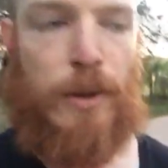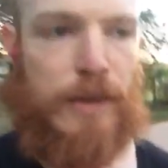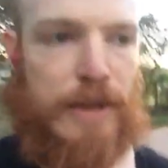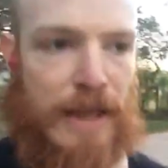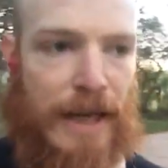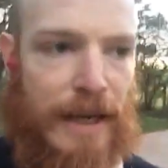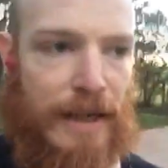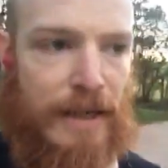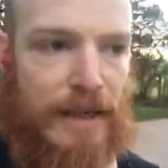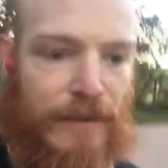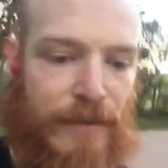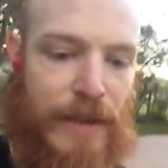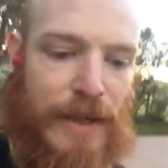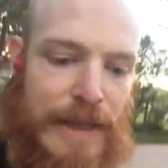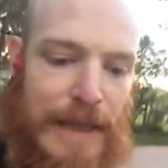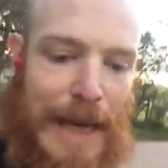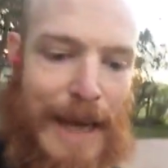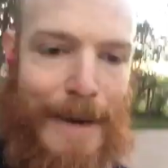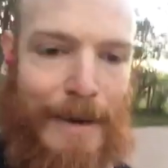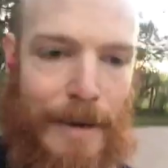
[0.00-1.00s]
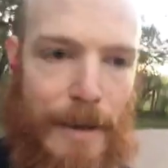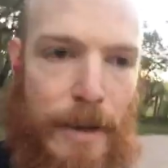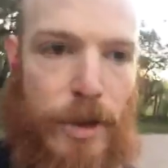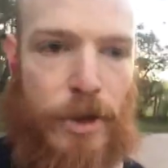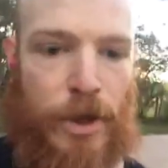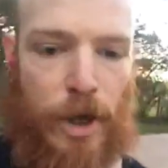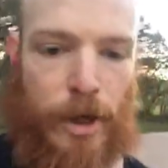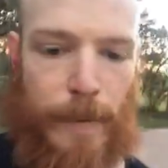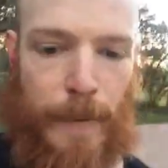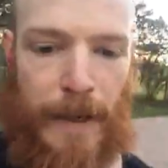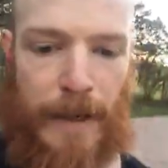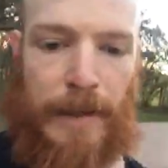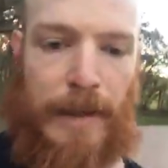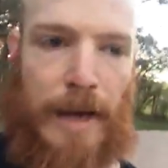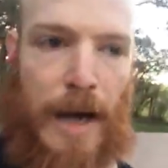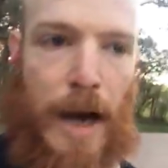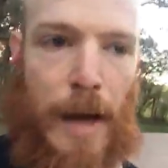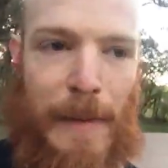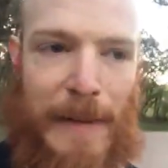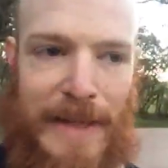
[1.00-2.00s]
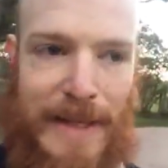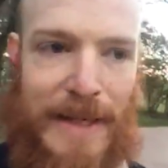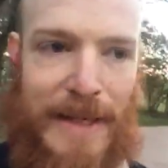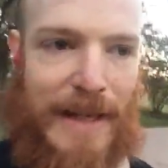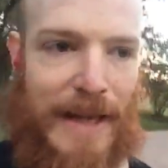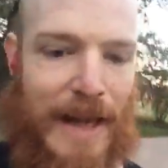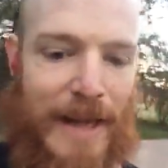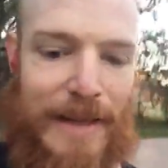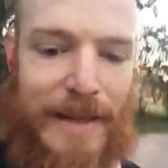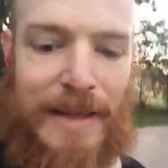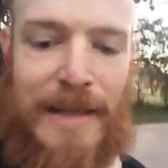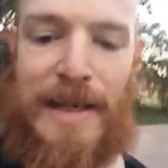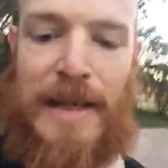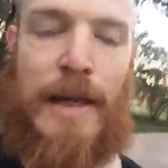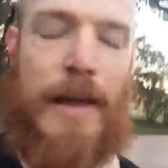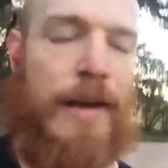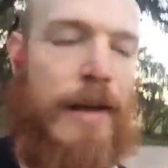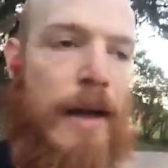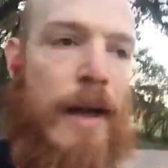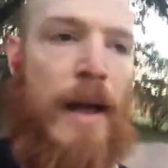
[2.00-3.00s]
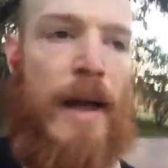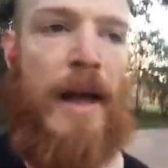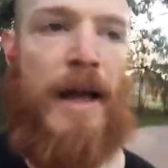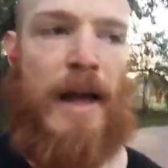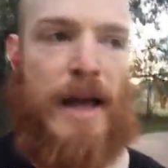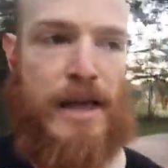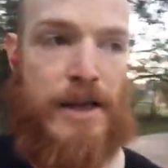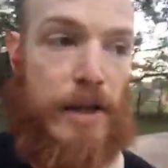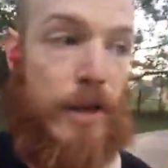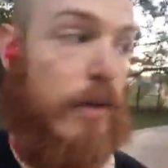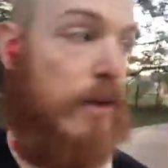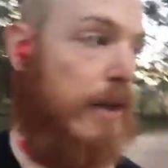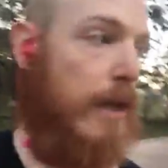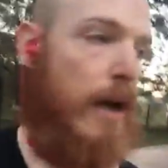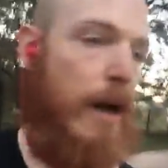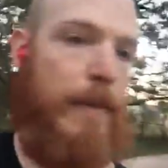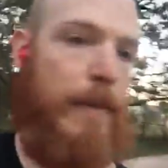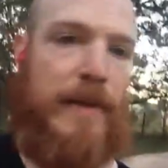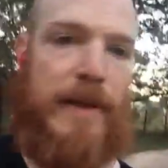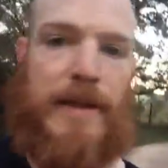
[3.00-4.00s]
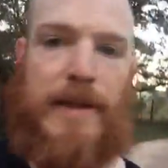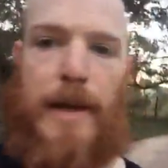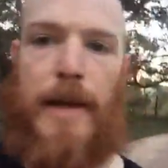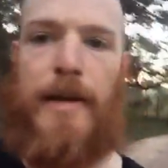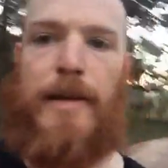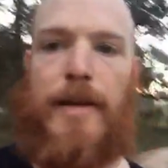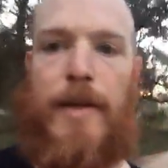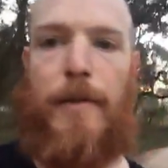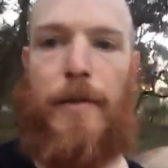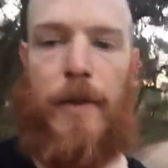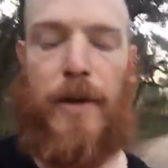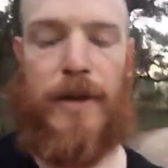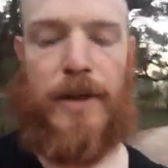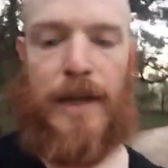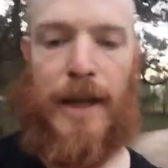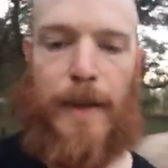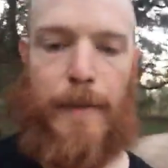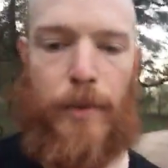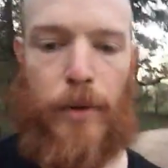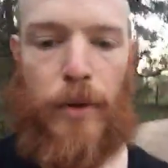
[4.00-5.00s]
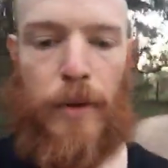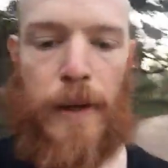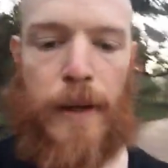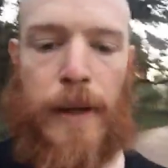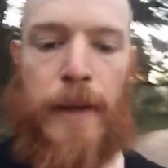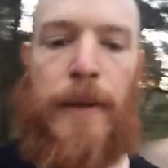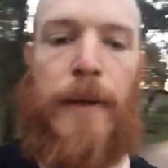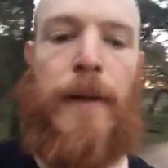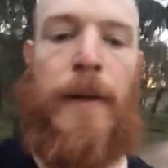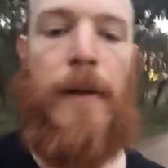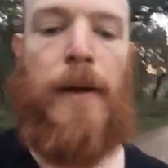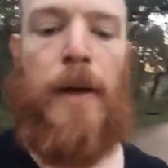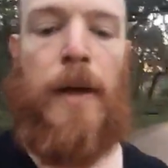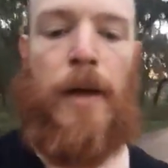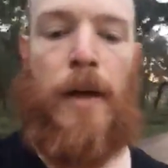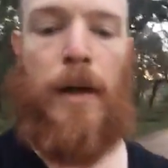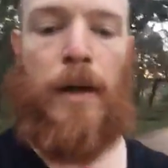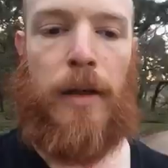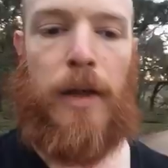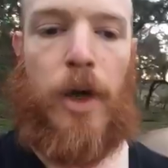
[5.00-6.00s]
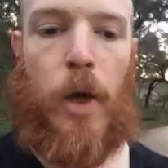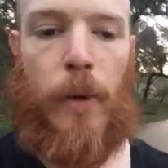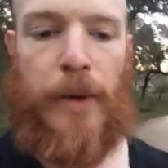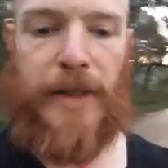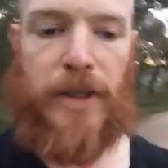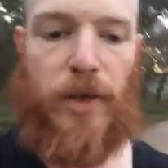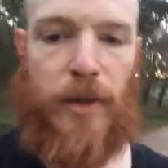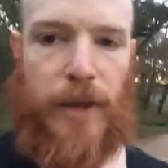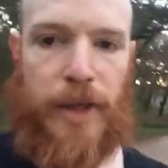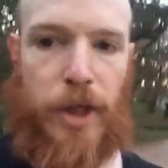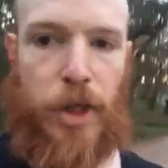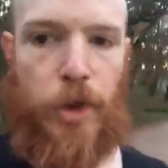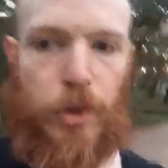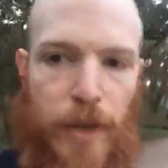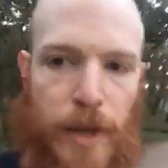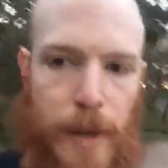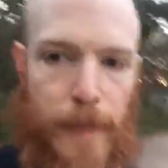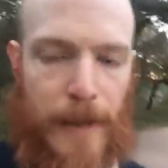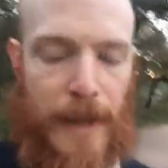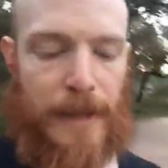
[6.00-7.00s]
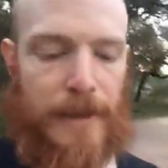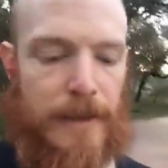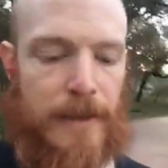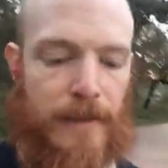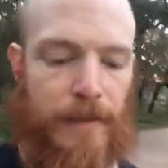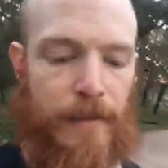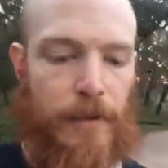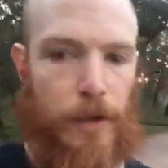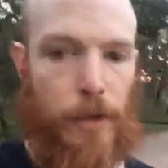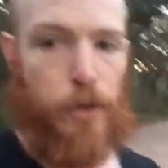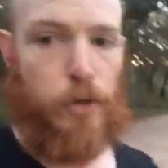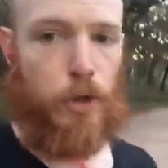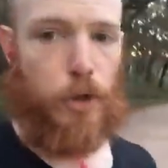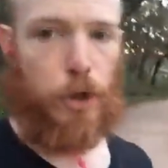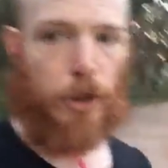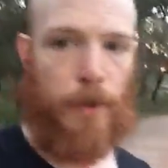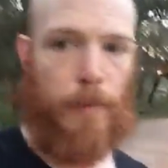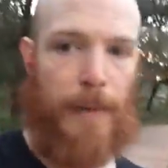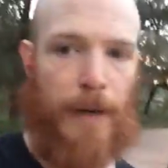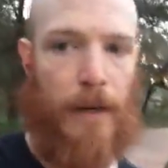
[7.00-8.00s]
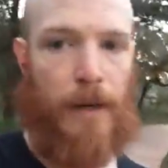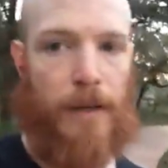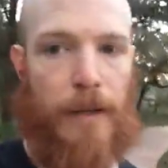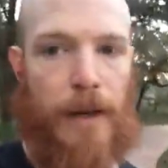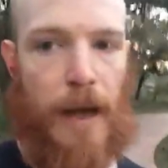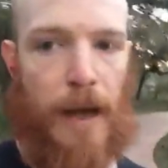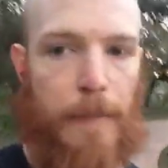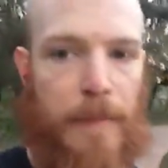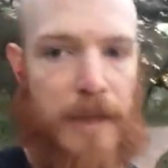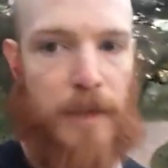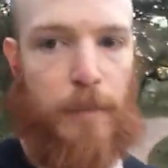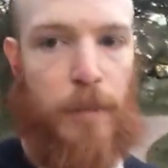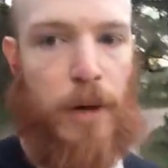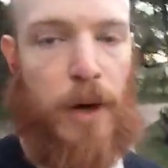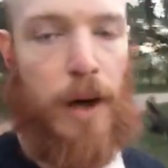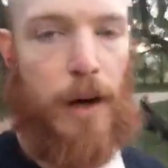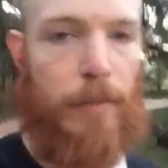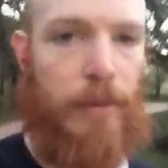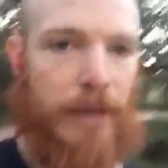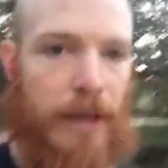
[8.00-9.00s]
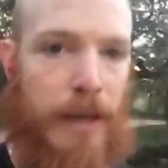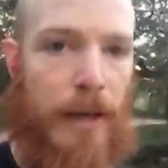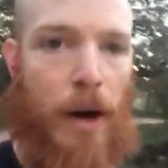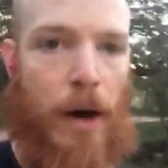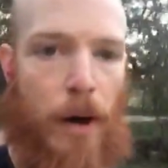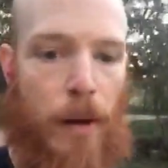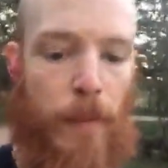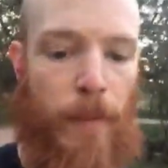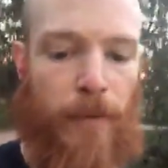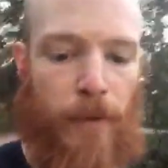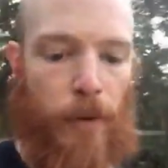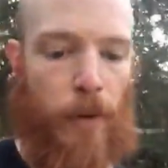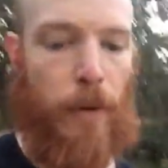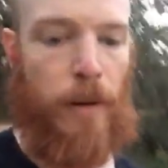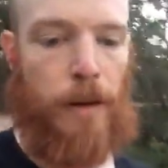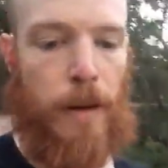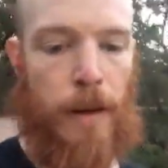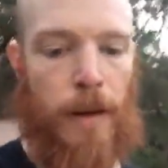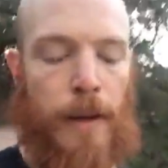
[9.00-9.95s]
use scientific data to determine common sense and use common sense. For example, going to extreme ends of a nutrition paradigm is probably harmful.